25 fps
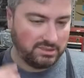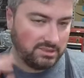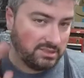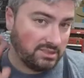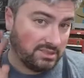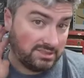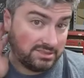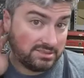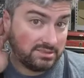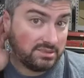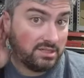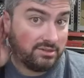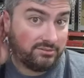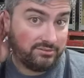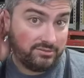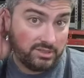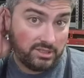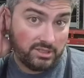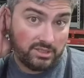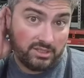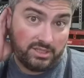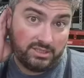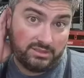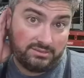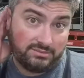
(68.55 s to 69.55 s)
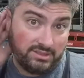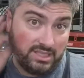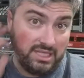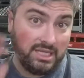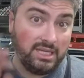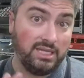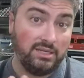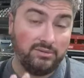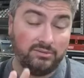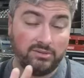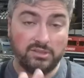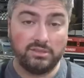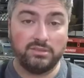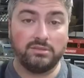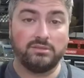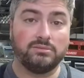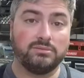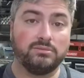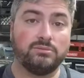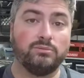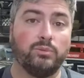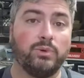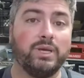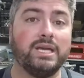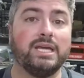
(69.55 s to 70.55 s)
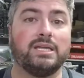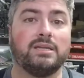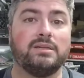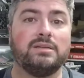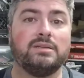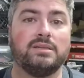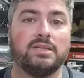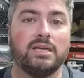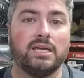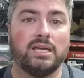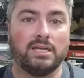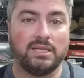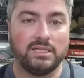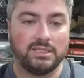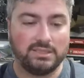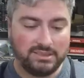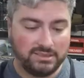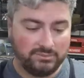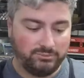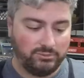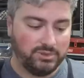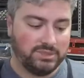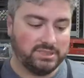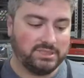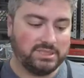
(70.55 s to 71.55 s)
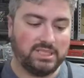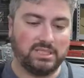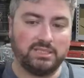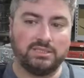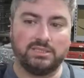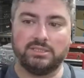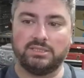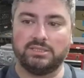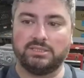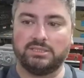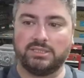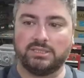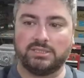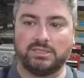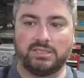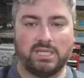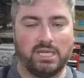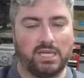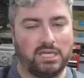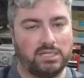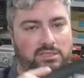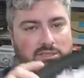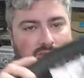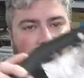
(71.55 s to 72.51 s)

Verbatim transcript: it's not very even wind, and it would tend to just catch